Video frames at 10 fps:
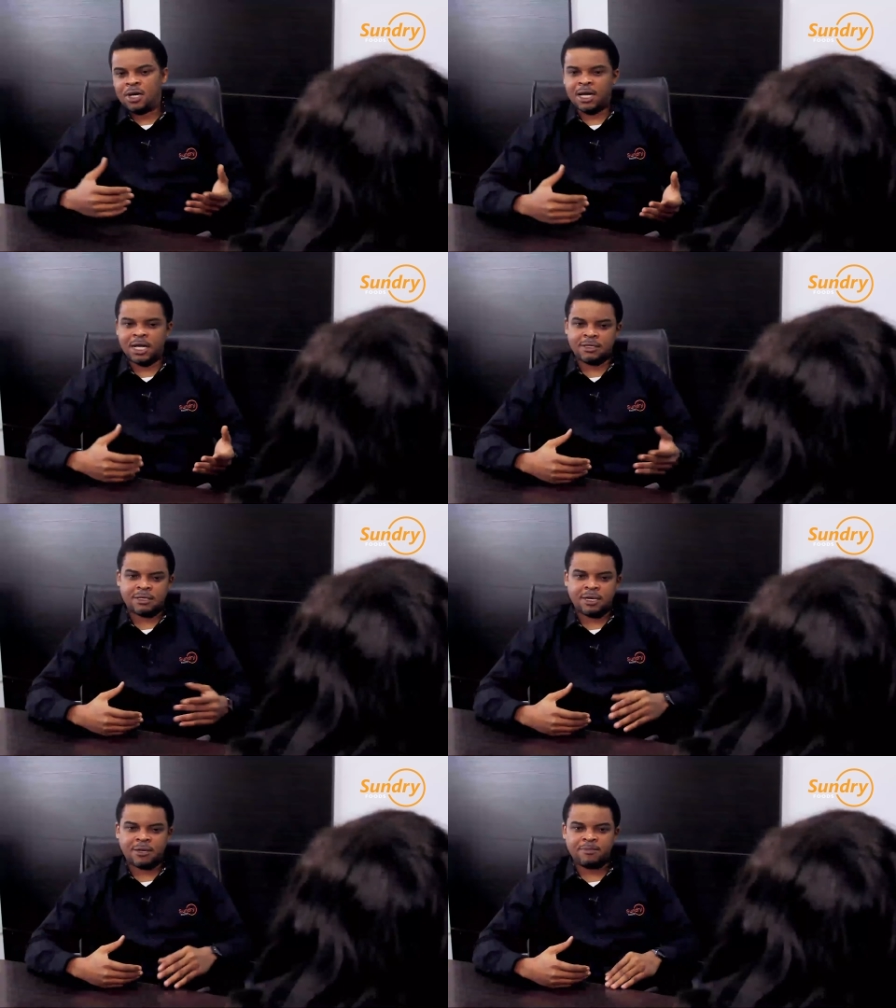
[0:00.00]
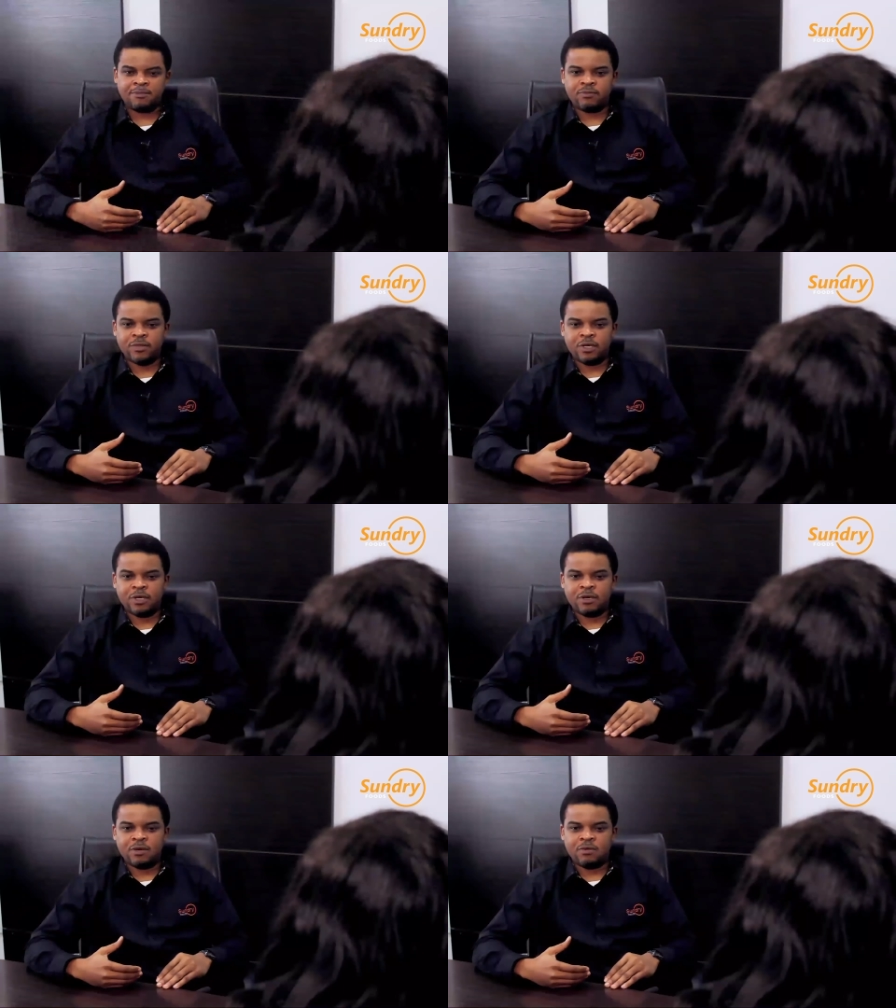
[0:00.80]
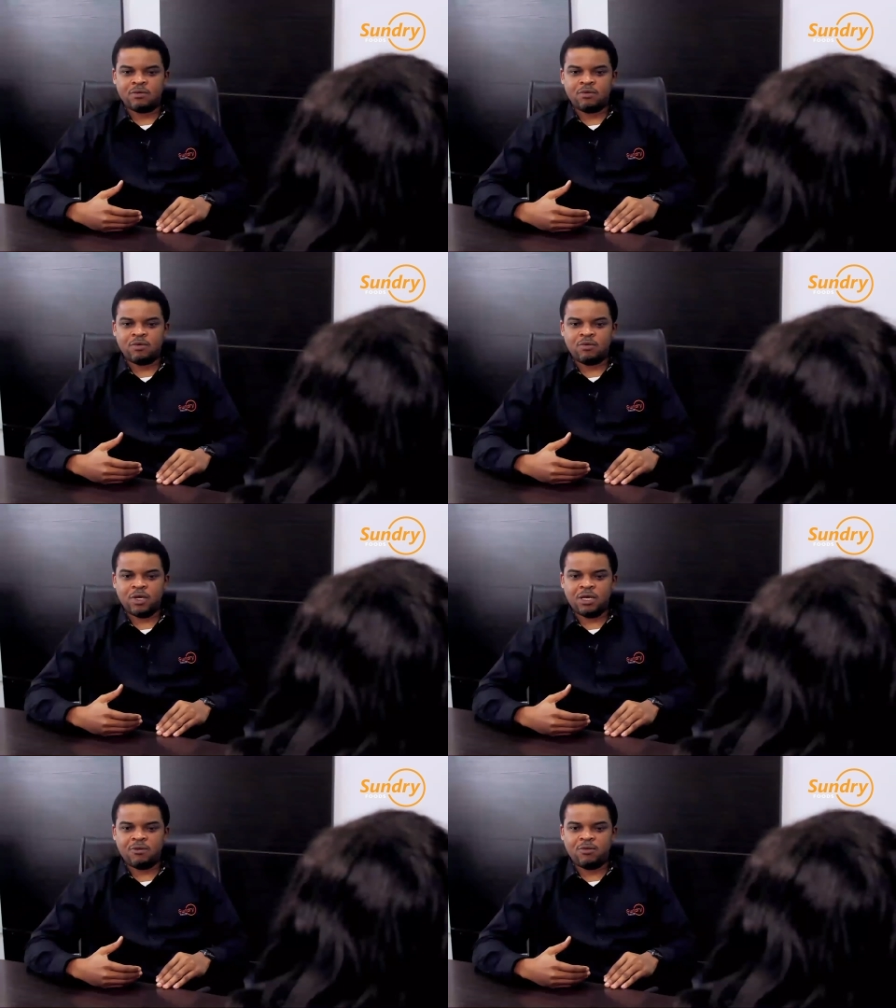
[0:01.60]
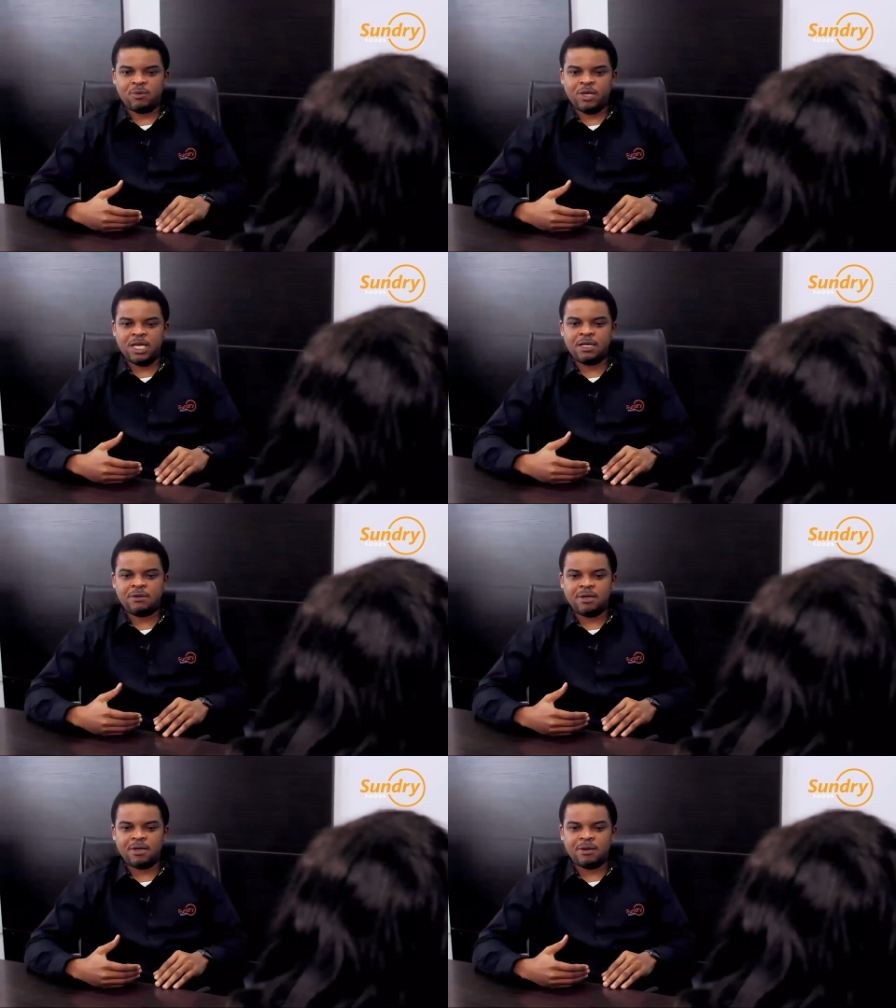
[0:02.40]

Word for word: and um, we being